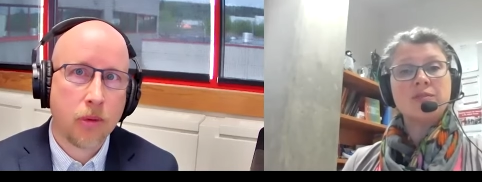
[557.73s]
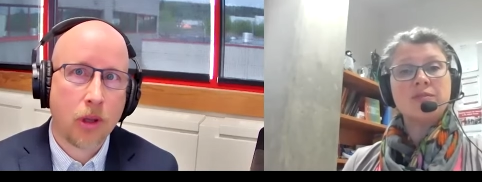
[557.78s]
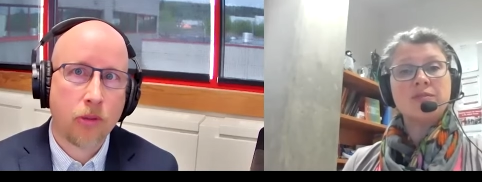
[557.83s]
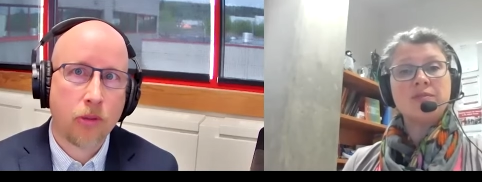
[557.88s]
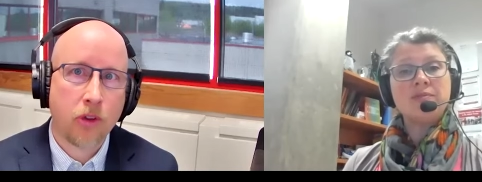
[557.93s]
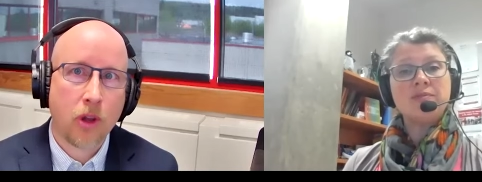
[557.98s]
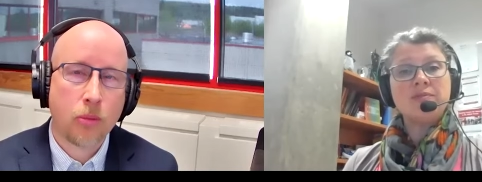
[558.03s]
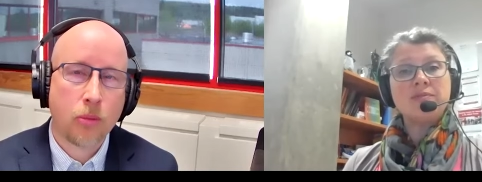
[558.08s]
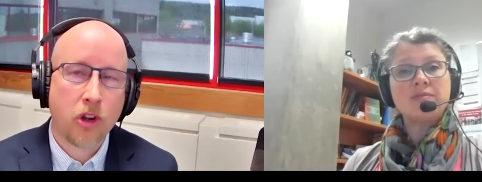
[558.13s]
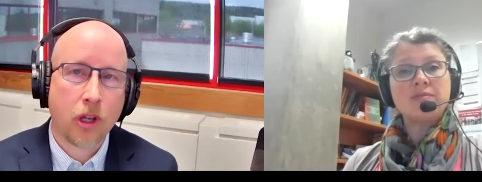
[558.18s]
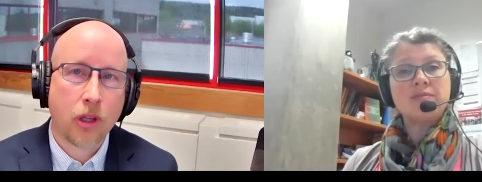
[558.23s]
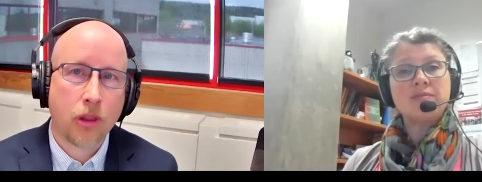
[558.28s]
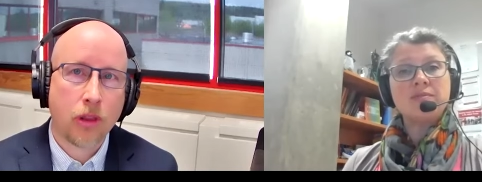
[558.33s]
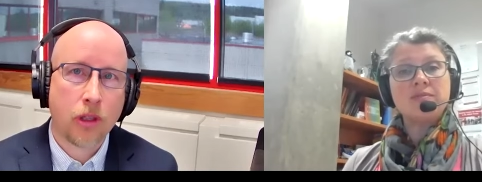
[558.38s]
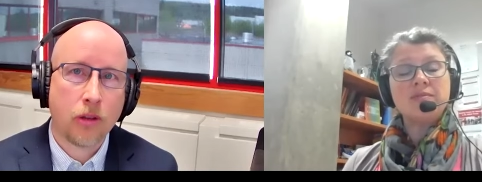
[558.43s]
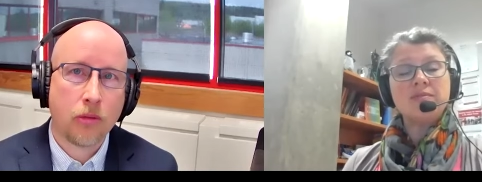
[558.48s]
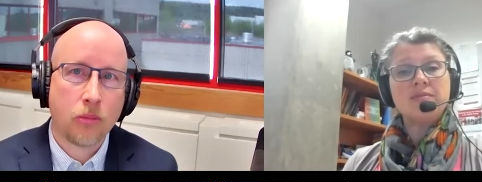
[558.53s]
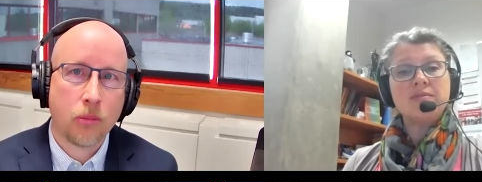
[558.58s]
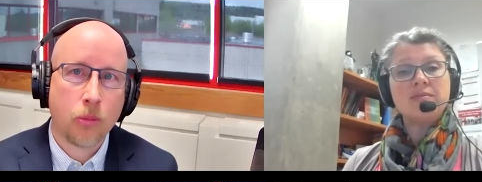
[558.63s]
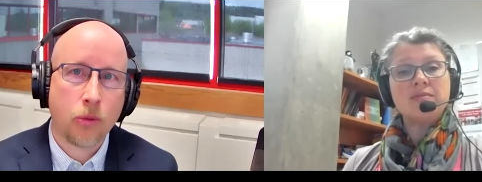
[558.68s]
Speaker 1: a subject
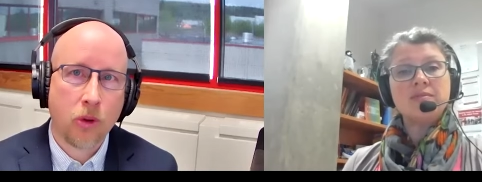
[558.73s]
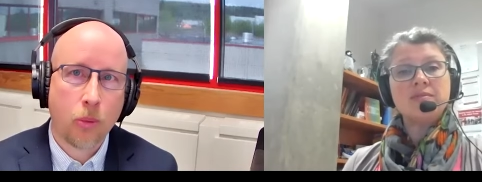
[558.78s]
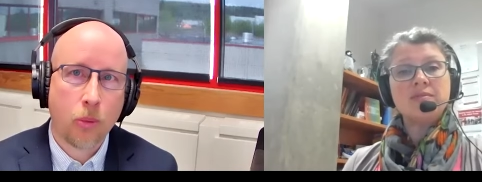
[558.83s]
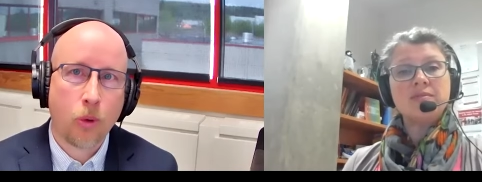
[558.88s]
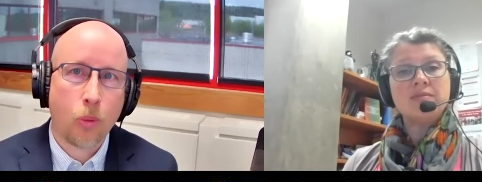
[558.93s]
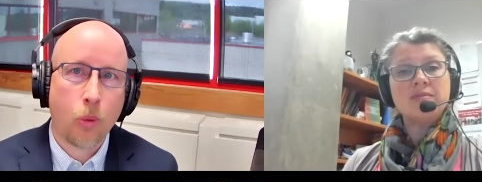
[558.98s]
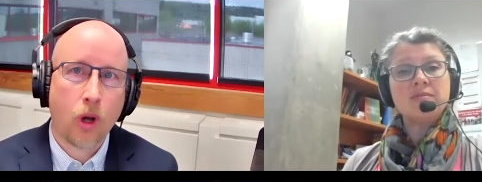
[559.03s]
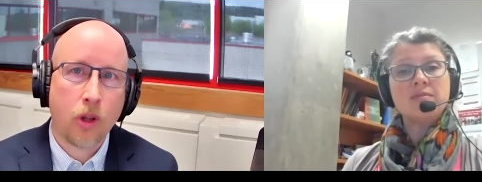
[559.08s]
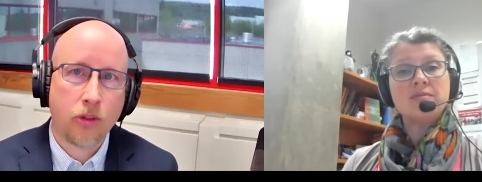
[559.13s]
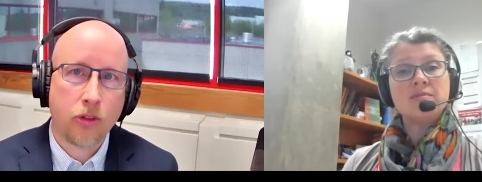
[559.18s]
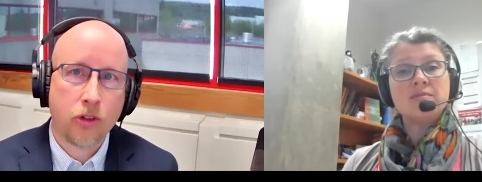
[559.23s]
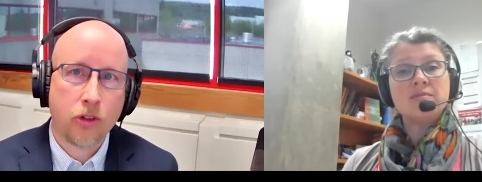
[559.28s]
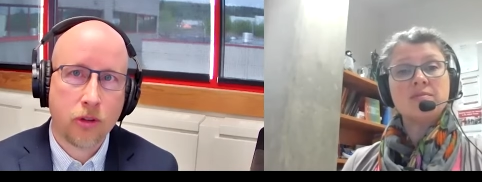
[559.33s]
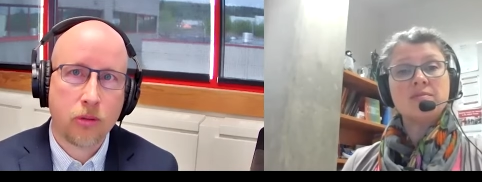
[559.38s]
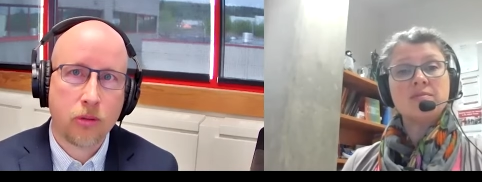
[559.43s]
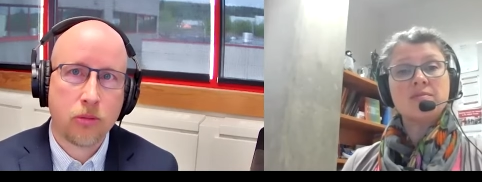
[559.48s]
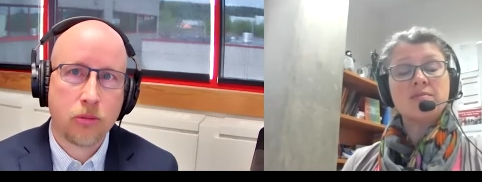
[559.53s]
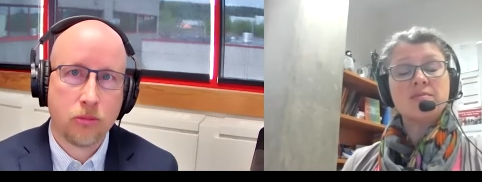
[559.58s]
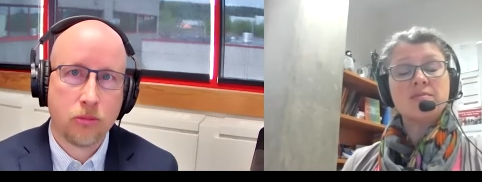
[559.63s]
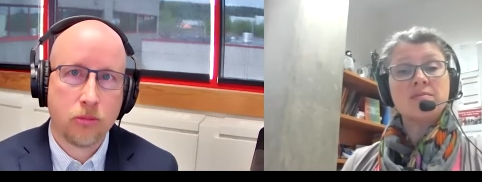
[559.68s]
that someone wants
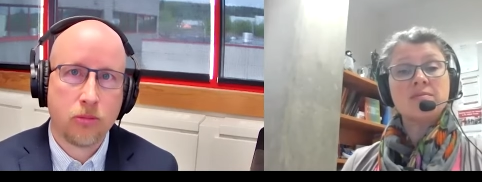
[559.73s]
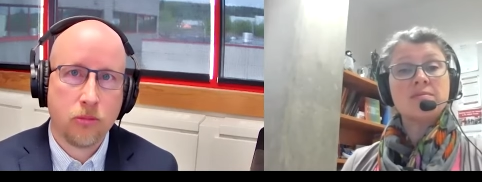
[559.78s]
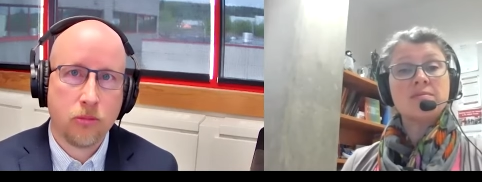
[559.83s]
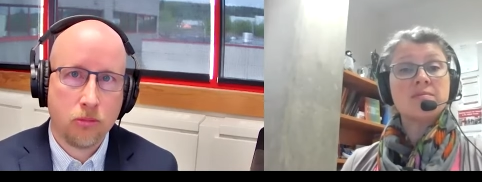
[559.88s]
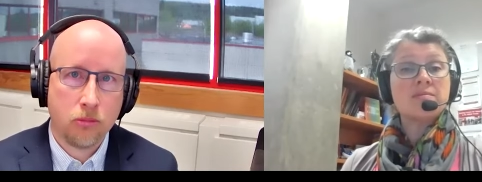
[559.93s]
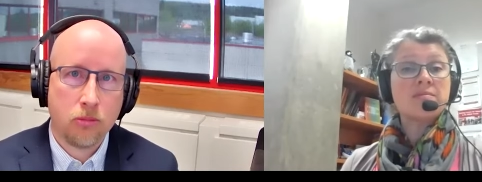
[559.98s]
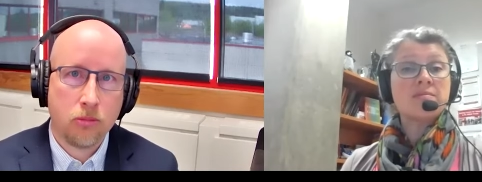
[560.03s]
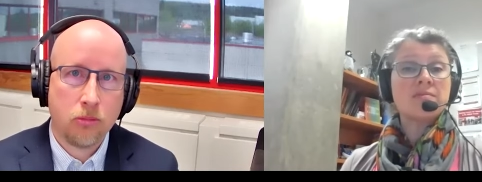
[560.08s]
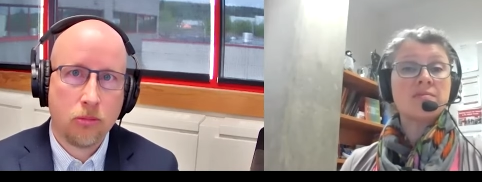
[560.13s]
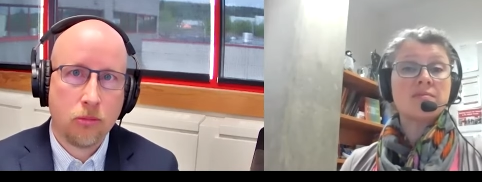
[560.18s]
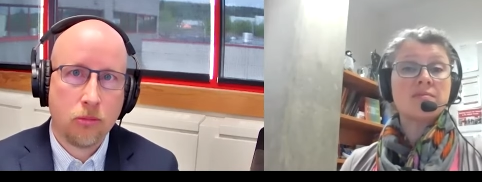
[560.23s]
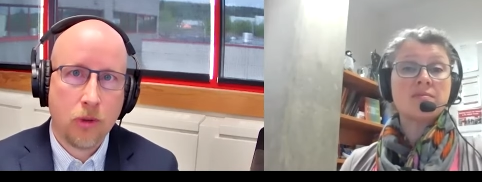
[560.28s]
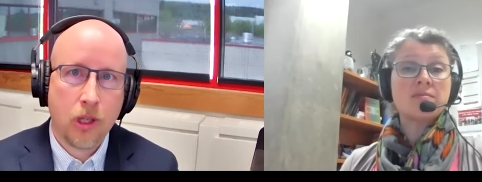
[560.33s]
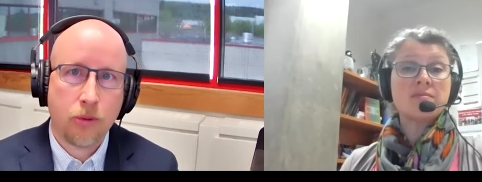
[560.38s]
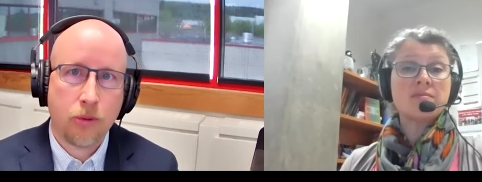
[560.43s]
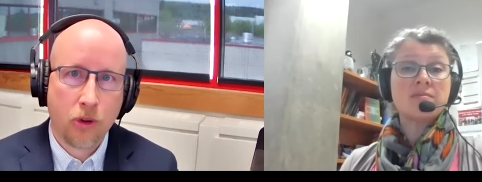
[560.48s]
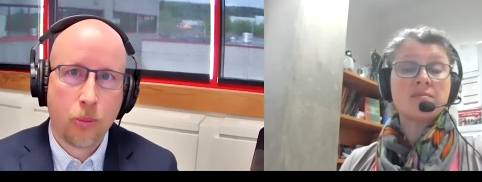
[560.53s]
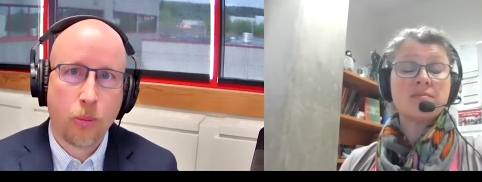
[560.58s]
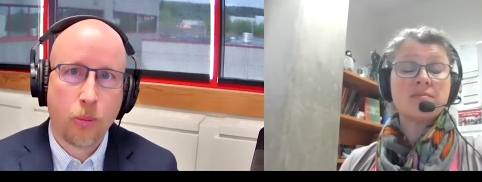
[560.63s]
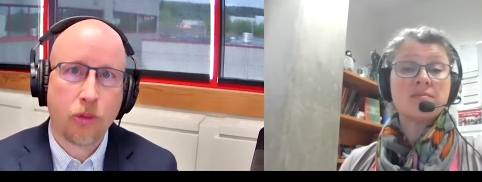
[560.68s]
to if
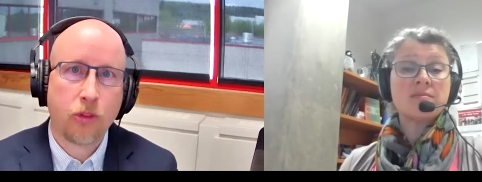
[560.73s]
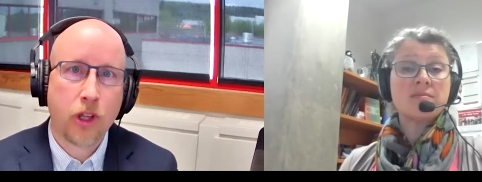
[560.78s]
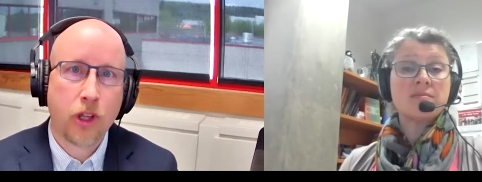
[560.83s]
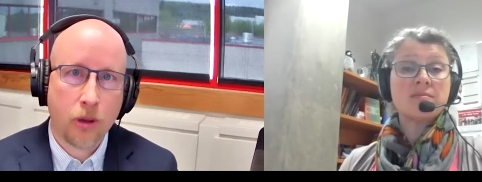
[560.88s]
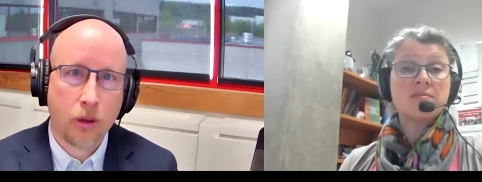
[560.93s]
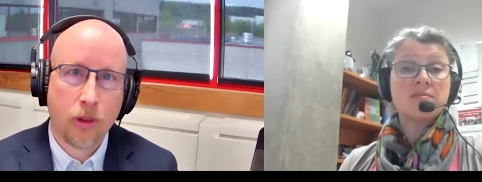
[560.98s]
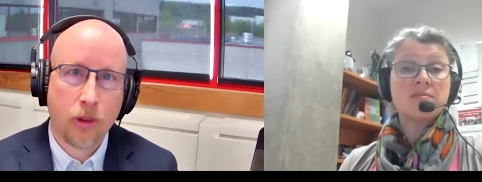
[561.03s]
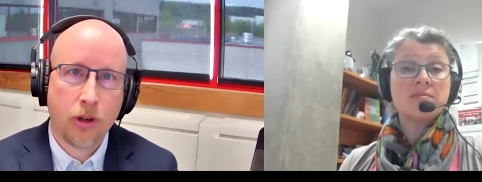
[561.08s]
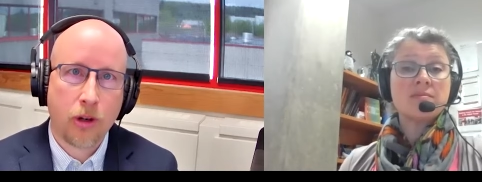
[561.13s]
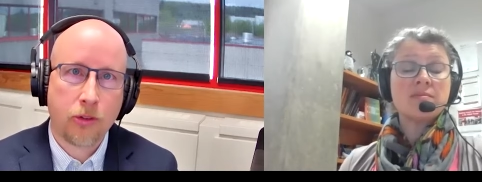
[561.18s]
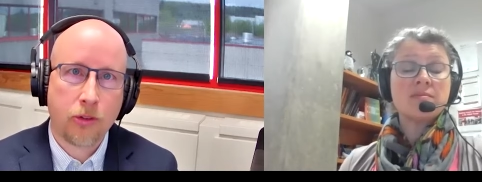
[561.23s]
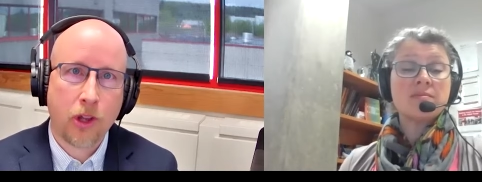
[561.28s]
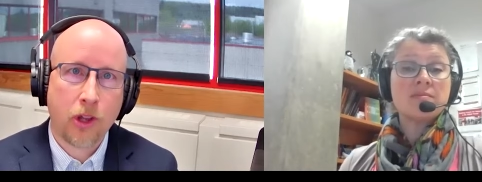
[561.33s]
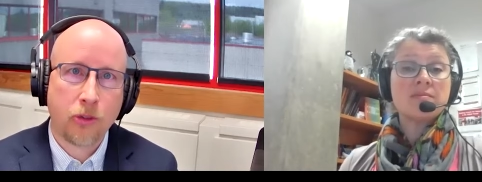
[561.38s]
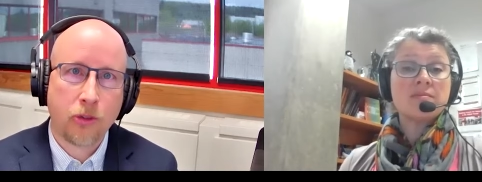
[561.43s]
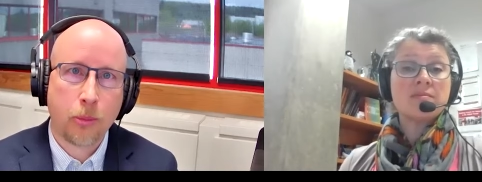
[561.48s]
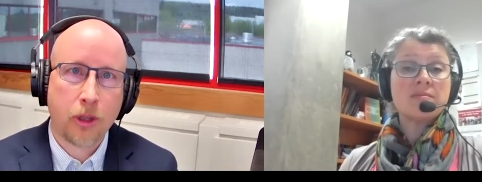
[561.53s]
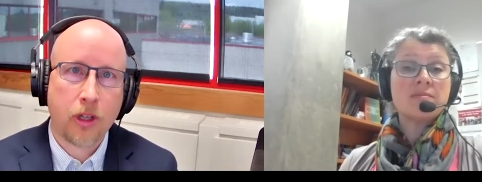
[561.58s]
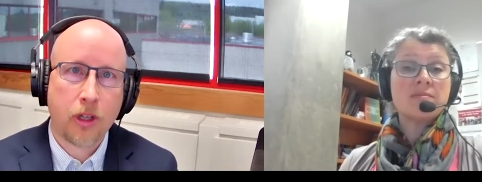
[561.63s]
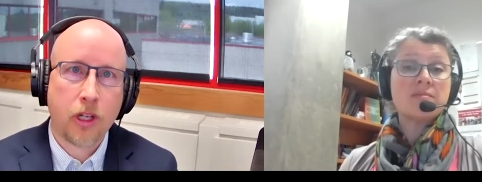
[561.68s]
someone's dealing with an
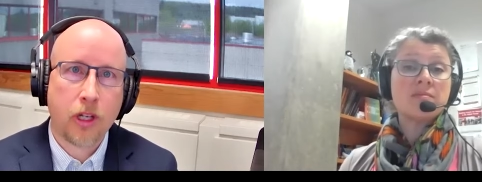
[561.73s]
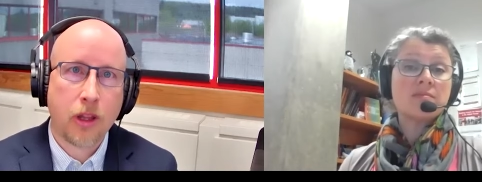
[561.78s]
accessibility